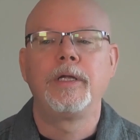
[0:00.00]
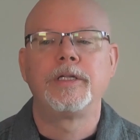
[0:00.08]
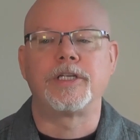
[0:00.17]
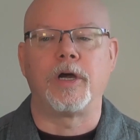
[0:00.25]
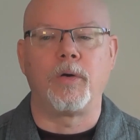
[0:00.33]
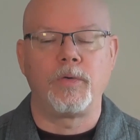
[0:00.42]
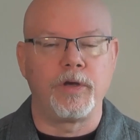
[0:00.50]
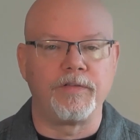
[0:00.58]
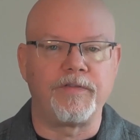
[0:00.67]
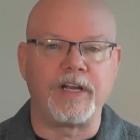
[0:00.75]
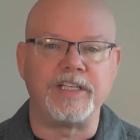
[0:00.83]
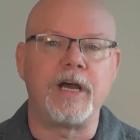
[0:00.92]
So you
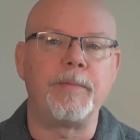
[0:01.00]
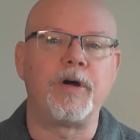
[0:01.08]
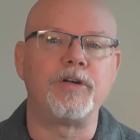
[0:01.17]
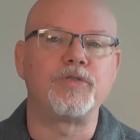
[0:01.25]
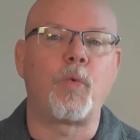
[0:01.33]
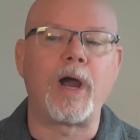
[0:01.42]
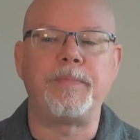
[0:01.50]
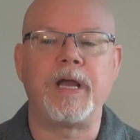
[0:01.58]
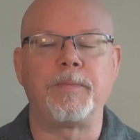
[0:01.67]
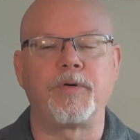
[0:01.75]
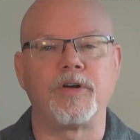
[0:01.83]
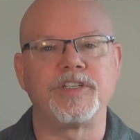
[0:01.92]
can find demos, white
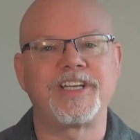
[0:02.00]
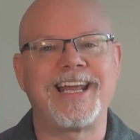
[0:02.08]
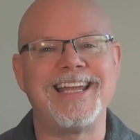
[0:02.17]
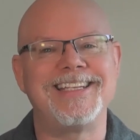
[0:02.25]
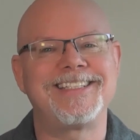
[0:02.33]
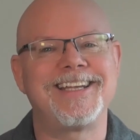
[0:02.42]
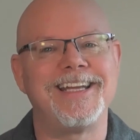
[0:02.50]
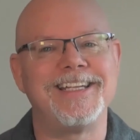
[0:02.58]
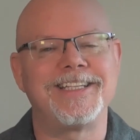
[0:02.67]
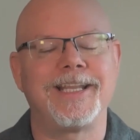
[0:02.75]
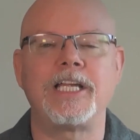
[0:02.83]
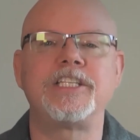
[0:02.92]
papers, case
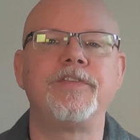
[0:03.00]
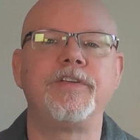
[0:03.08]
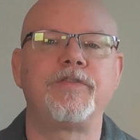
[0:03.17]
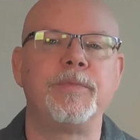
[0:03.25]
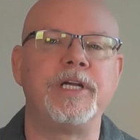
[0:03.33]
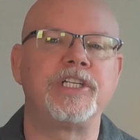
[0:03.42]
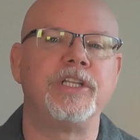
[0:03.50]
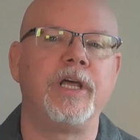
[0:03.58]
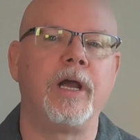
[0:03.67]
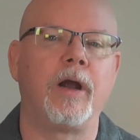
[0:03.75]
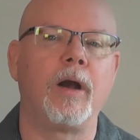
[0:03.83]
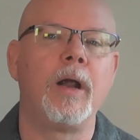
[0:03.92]
studies, lots of information
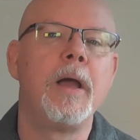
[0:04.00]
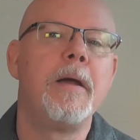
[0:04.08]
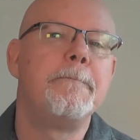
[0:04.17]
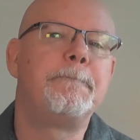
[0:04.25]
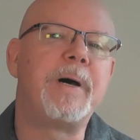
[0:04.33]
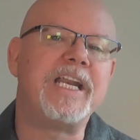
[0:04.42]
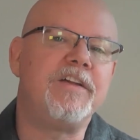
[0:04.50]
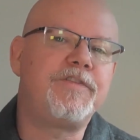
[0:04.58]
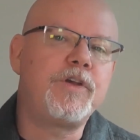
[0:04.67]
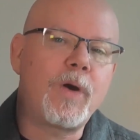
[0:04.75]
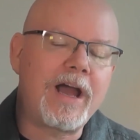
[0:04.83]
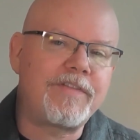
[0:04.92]
there. But
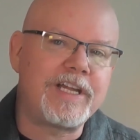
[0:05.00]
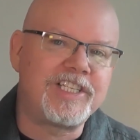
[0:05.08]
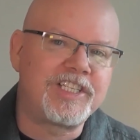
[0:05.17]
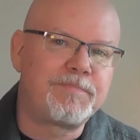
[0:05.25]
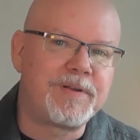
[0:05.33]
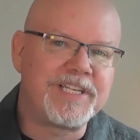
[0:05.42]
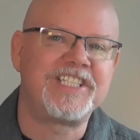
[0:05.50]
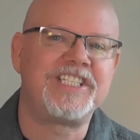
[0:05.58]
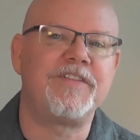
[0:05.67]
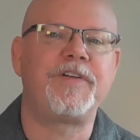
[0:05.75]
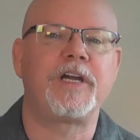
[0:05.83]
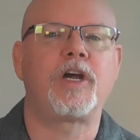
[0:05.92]
if you have a
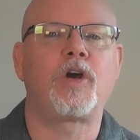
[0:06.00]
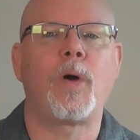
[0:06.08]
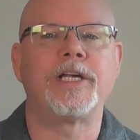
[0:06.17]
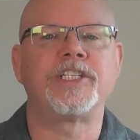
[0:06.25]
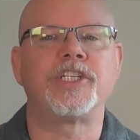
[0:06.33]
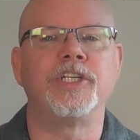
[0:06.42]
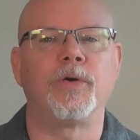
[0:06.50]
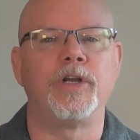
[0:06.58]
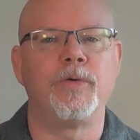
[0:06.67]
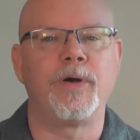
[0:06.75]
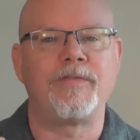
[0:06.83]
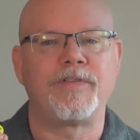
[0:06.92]
specific question or
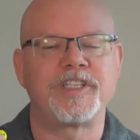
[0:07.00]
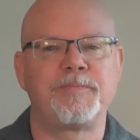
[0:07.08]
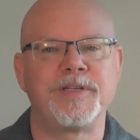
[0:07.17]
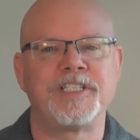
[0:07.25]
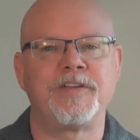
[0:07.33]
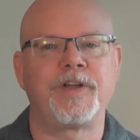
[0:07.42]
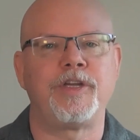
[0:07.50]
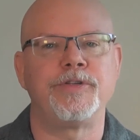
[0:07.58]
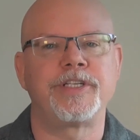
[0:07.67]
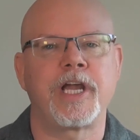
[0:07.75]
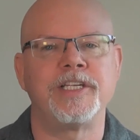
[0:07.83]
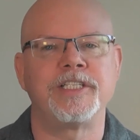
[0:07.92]
you have a specific
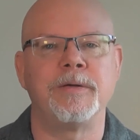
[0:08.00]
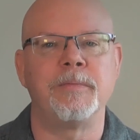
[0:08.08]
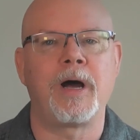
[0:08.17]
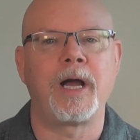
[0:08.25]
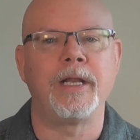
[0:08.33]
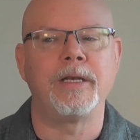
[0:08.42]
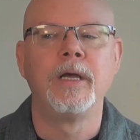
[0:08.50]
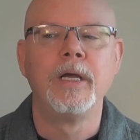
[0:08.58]
use case in mind,